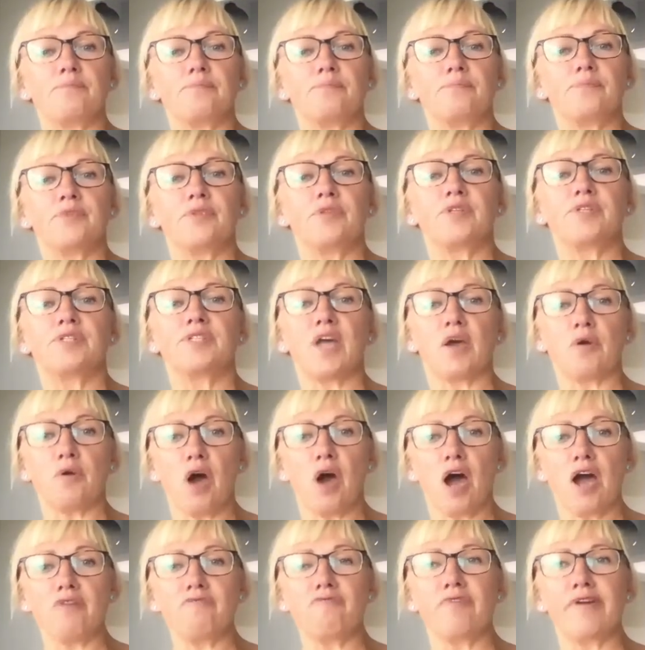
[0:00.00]
So
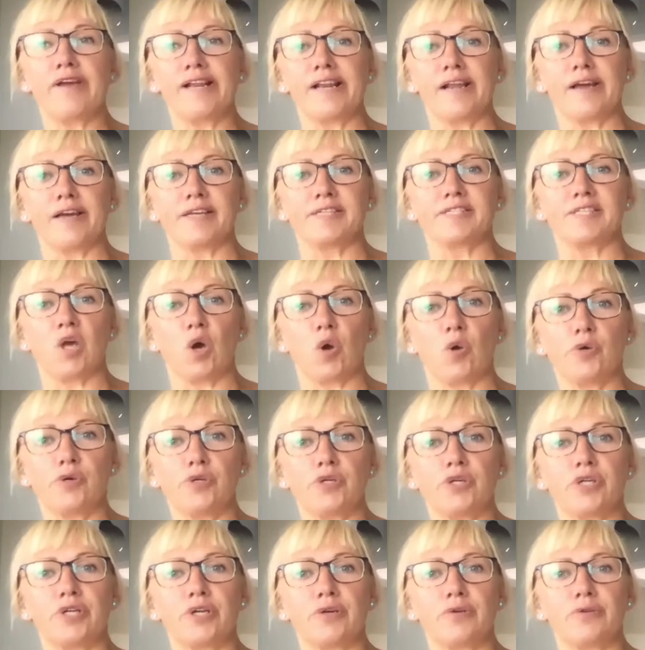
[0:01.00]
I realised that on
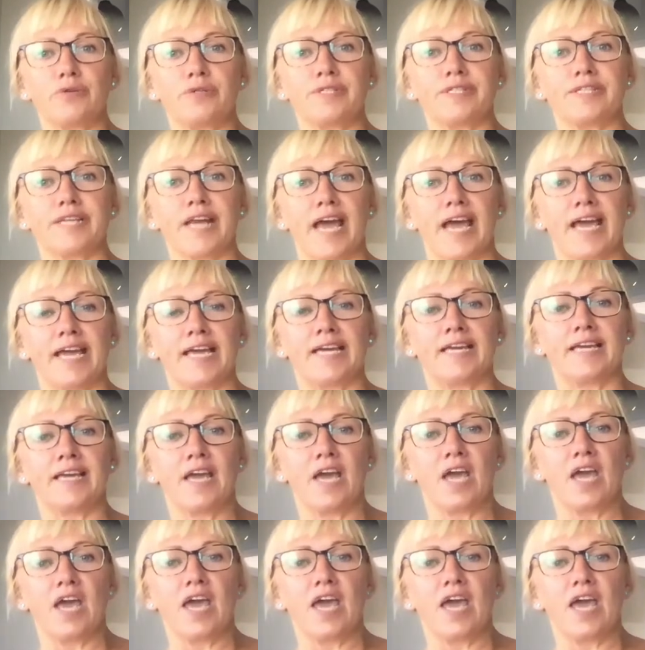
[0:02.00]
Tuesday,